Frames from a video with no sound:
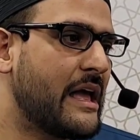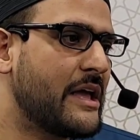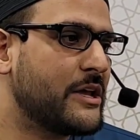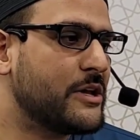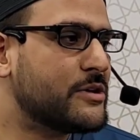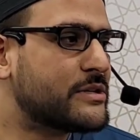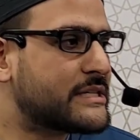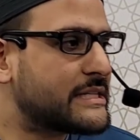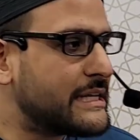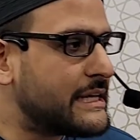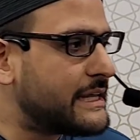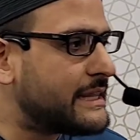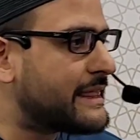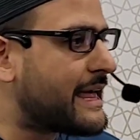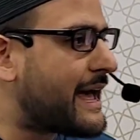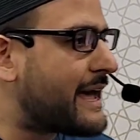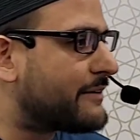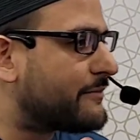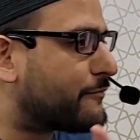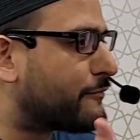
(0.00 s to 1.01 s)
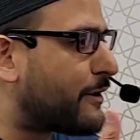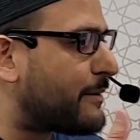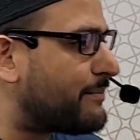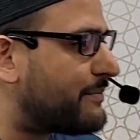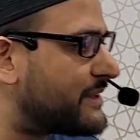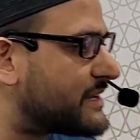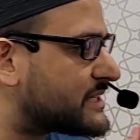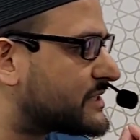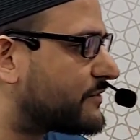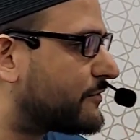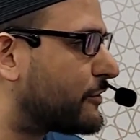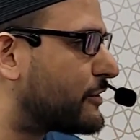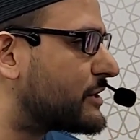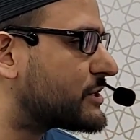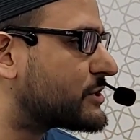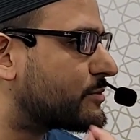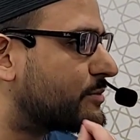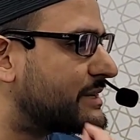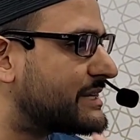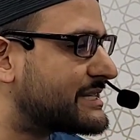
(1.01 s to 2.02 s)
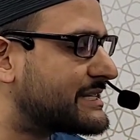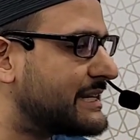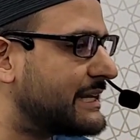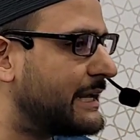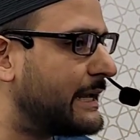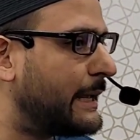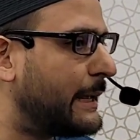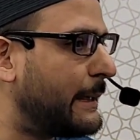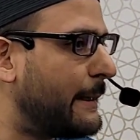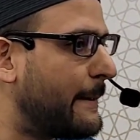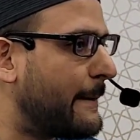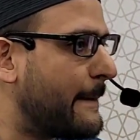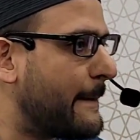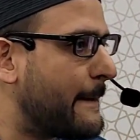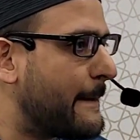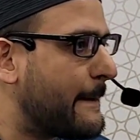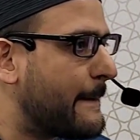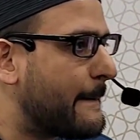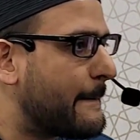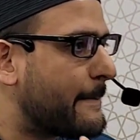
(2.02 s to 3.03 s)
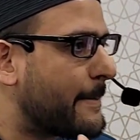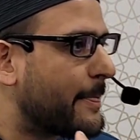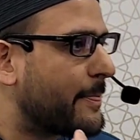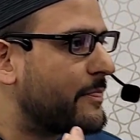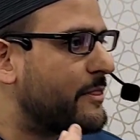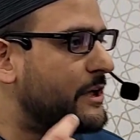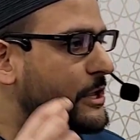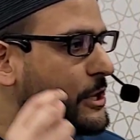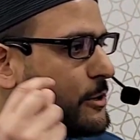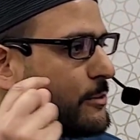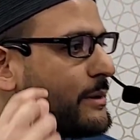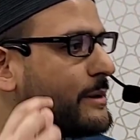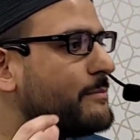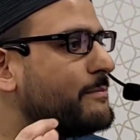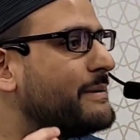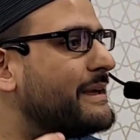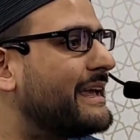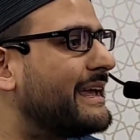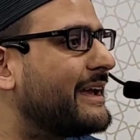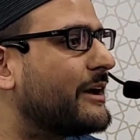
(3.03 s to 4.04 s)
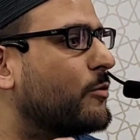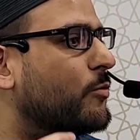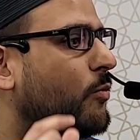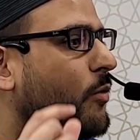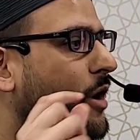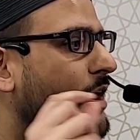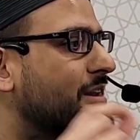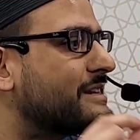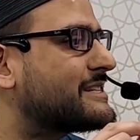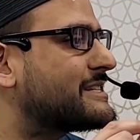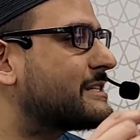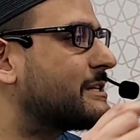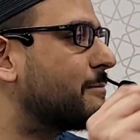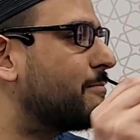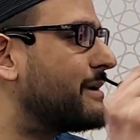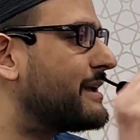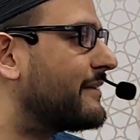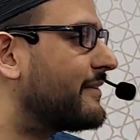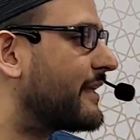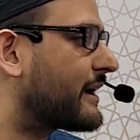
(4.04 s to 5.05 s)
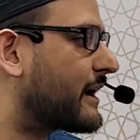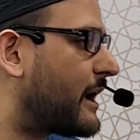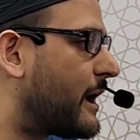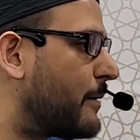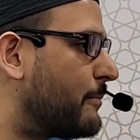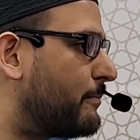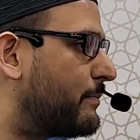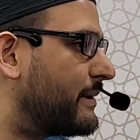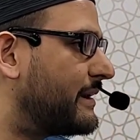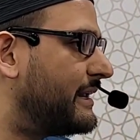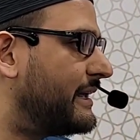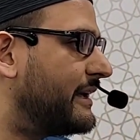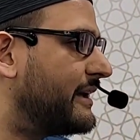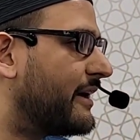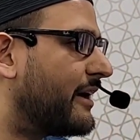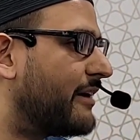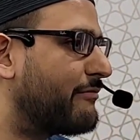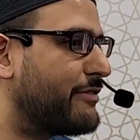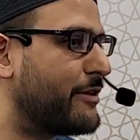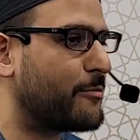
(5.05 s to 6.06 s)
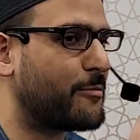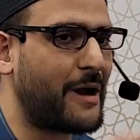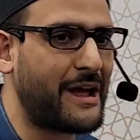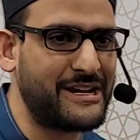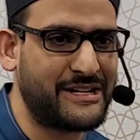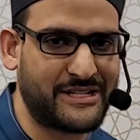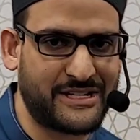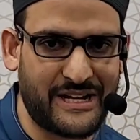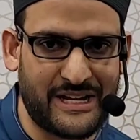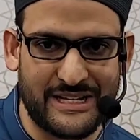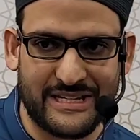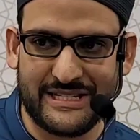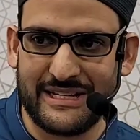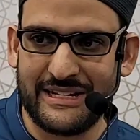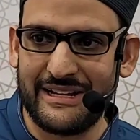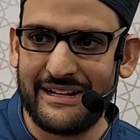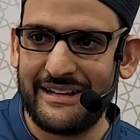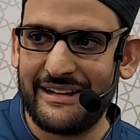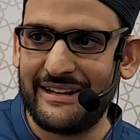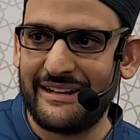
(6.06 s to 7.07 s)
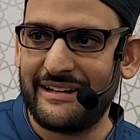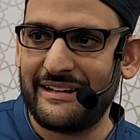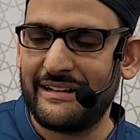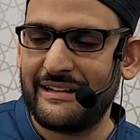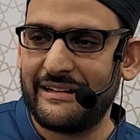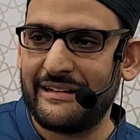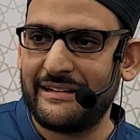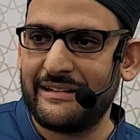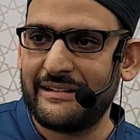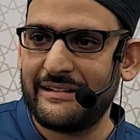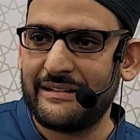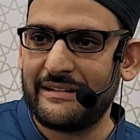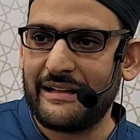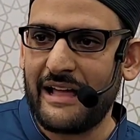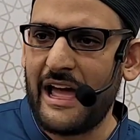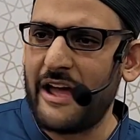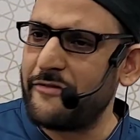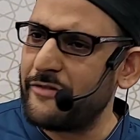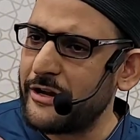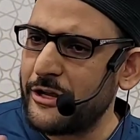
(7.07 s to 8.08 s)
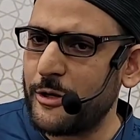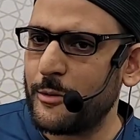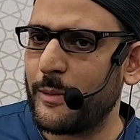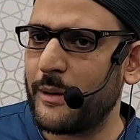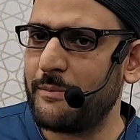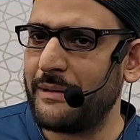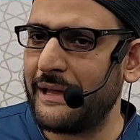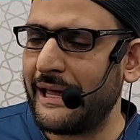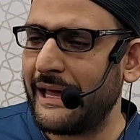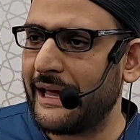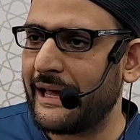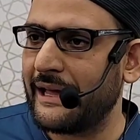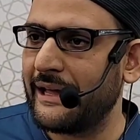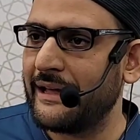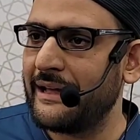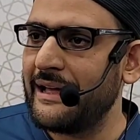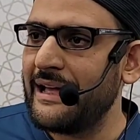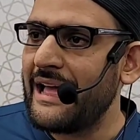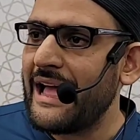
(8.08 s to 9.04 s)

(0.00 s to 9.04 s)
You see that from this verse we see the human being wants to be in the company of the righteous. Every human being.